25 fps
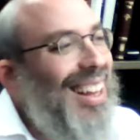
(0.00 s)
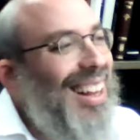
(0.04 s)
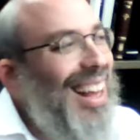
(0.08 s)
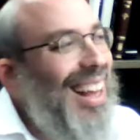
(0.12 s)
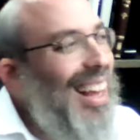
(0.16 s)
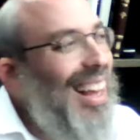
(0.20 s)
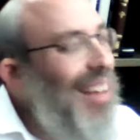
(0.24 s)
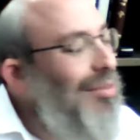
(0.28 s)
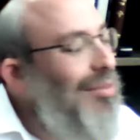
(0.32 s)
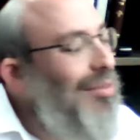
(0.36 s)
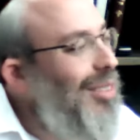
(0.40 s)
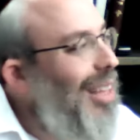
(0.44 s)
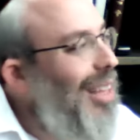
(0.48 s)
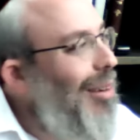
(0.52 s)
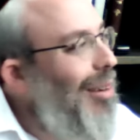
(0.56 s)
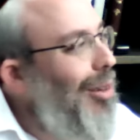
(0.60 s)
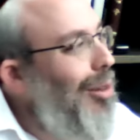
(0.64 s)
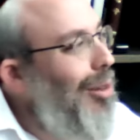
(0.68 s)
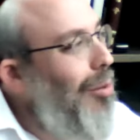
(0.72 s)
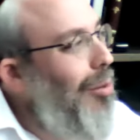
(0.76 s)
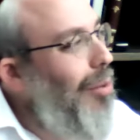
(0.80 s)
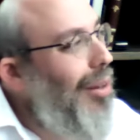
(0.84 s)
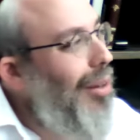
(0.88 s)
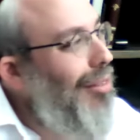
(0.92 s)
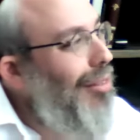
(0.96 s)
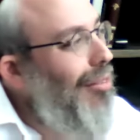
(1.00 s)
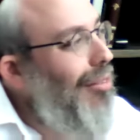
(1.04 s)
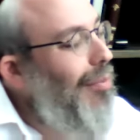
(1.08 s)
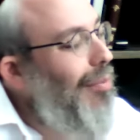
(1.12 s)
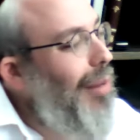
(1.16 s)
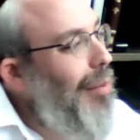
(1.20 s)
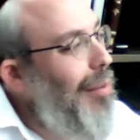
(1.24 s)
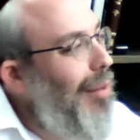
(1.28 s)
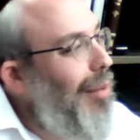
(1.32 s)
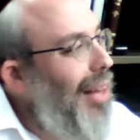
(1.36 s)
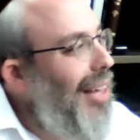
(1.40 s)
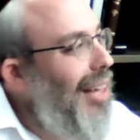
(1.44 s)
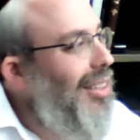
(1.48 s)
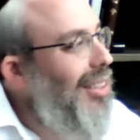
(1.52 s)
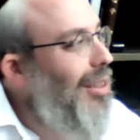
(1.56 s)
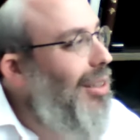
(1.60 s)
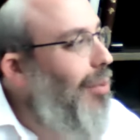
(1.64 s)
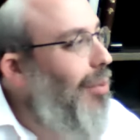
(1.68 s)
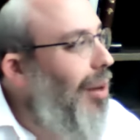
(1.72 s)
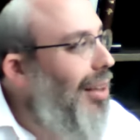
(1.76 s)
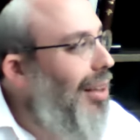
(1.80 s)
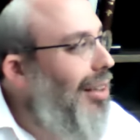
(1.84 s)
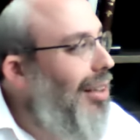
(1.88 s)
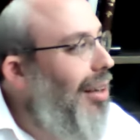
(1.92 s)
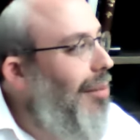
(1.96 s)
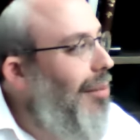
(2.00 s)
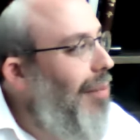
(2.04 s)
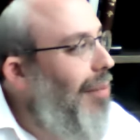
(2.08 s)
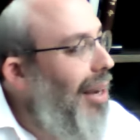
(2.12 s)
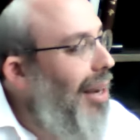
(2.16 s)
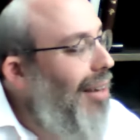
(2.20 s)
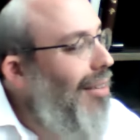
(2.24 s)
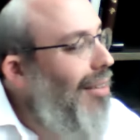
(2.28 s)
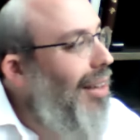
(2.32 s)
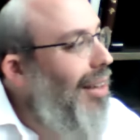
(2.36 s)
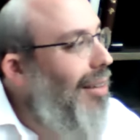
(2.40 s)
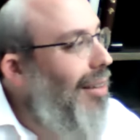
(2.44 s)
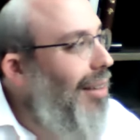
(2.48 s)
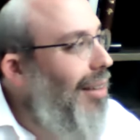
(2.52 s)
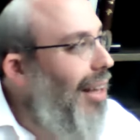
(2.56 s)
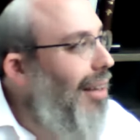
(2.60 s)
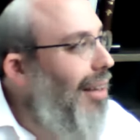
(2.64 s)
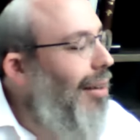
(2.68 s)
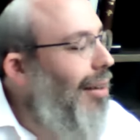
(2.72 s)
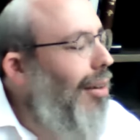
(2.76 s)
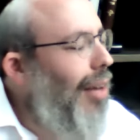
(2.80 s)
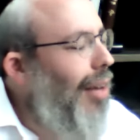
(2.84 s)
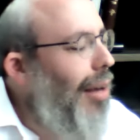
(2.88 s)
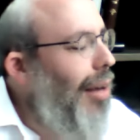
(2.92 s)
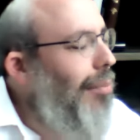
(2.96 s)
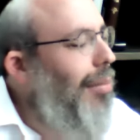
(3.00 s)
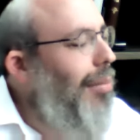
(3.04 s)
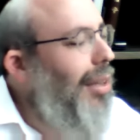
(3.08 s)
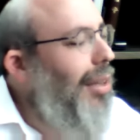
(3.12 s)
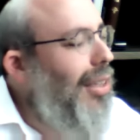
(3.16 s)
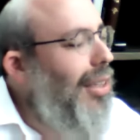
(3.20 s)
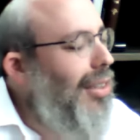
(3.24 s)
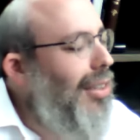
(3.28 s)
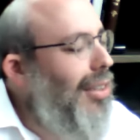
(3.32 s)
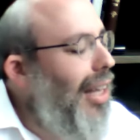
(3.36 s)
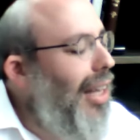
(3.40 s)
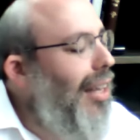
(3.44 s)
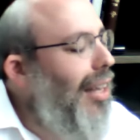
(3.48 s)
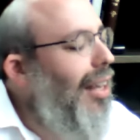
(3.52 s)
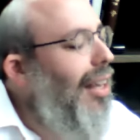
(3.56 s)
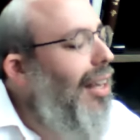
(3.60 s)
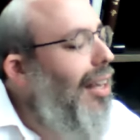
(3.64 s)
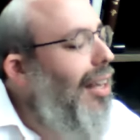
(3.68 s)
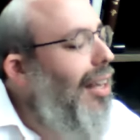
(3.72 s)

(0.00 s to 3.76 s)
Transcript: Like, I'm starting to wonder if people actually want to come back, or they're like, okay, please, like,